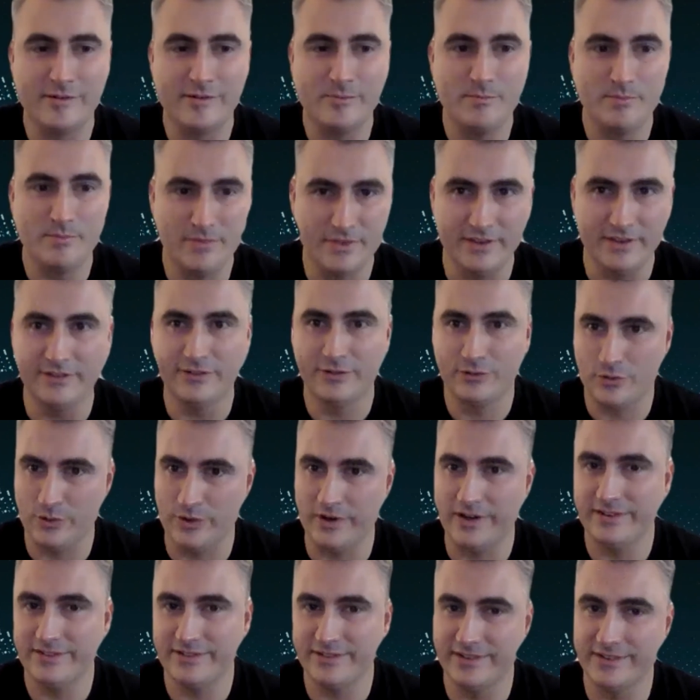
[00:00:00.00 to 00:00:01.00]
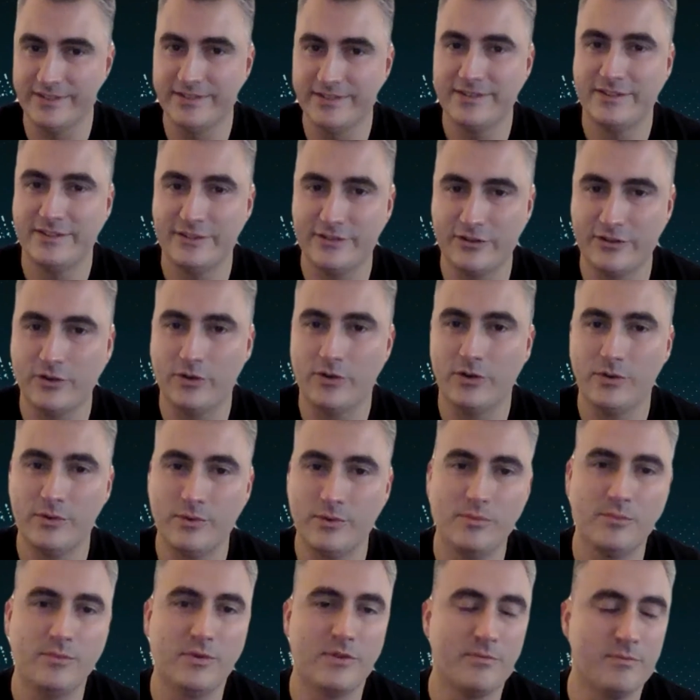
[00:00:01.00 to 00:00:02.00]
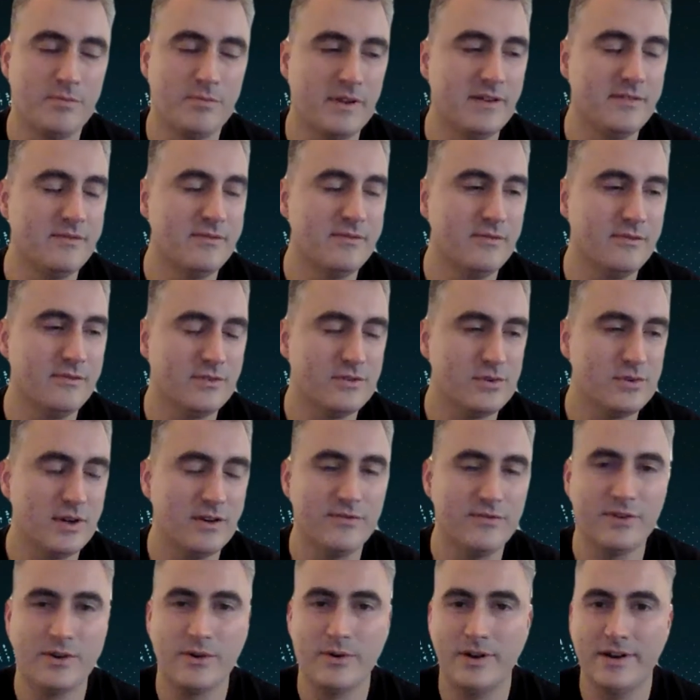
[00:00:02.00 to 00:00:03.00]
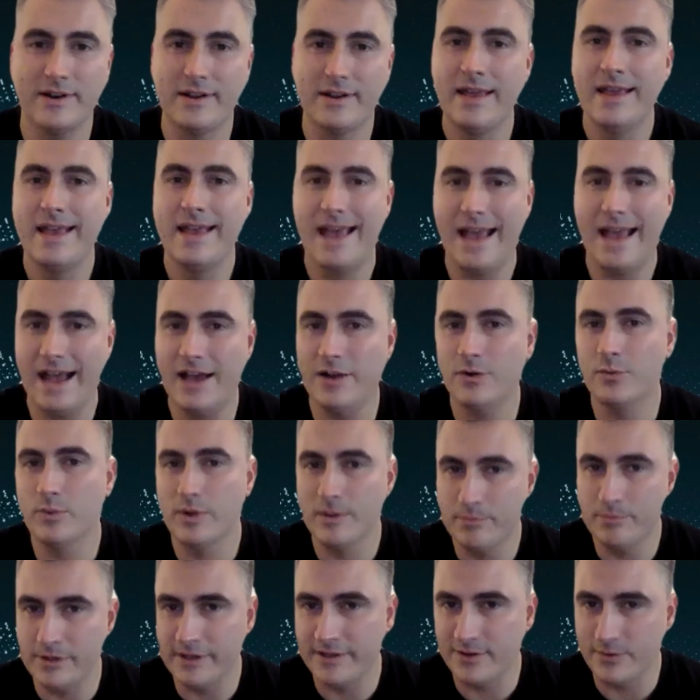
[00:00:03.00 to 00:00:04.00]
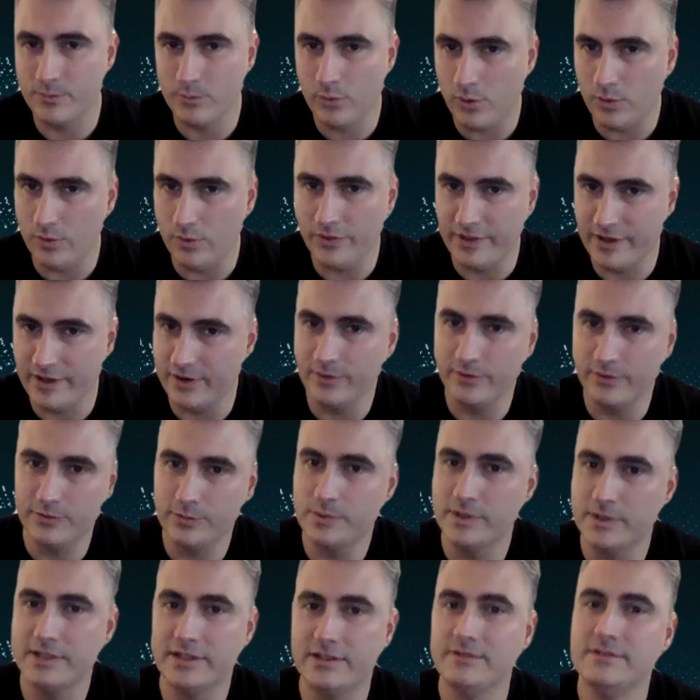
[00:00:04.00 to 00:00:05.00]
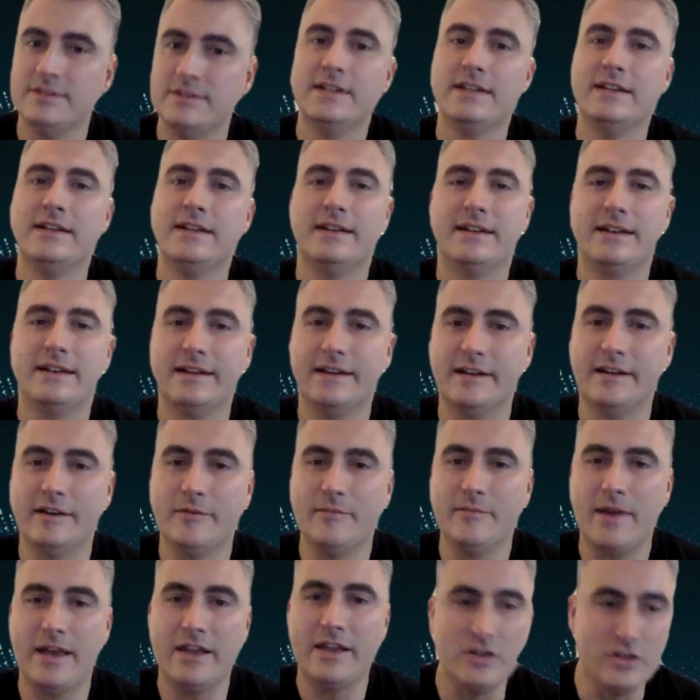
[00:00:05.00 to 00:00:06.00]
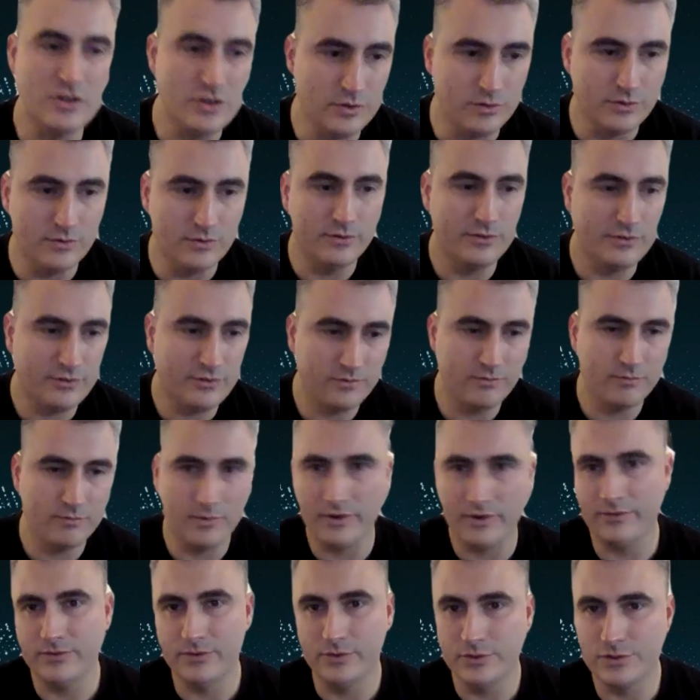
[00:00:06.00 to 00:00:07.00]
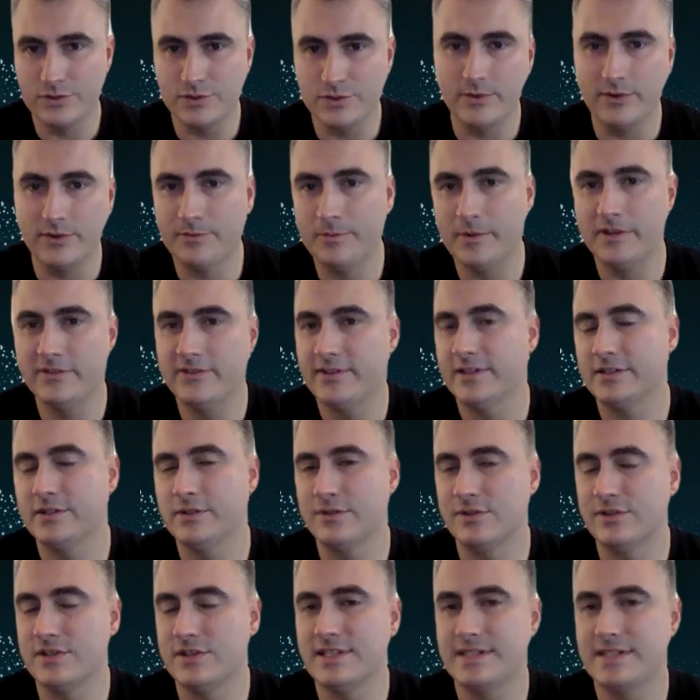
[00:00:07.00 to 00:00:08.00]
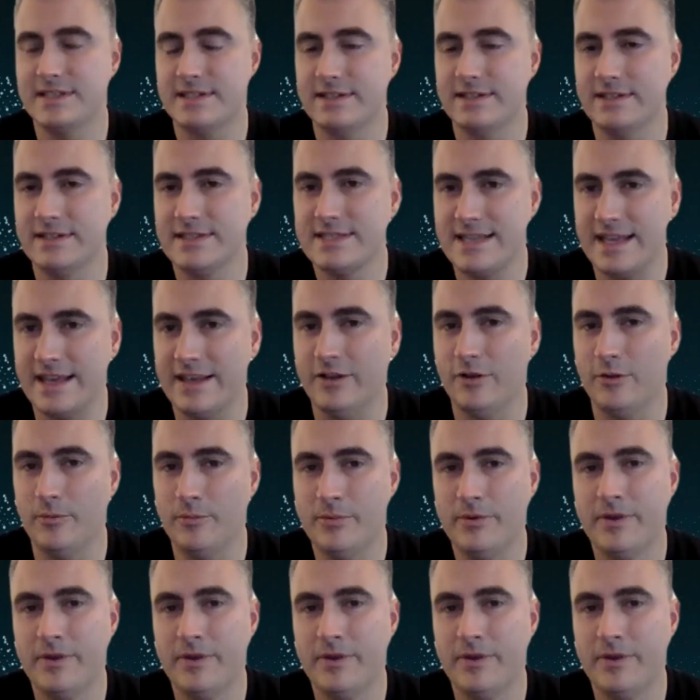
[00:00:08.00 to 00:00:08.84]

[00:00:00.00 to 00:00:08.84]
this crisis. So we've been trying to figure out how do we play a role there as well, and use revolutionary space technology to help.